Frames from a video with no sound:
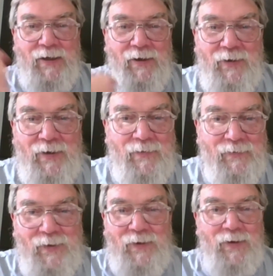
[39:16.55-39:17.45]
Go to
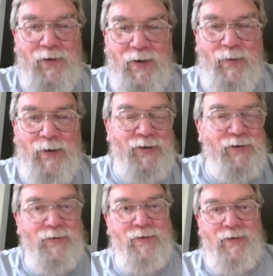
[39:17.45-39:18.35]
the carport
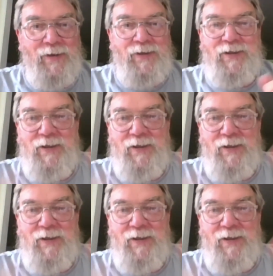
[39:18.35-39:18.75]
store and see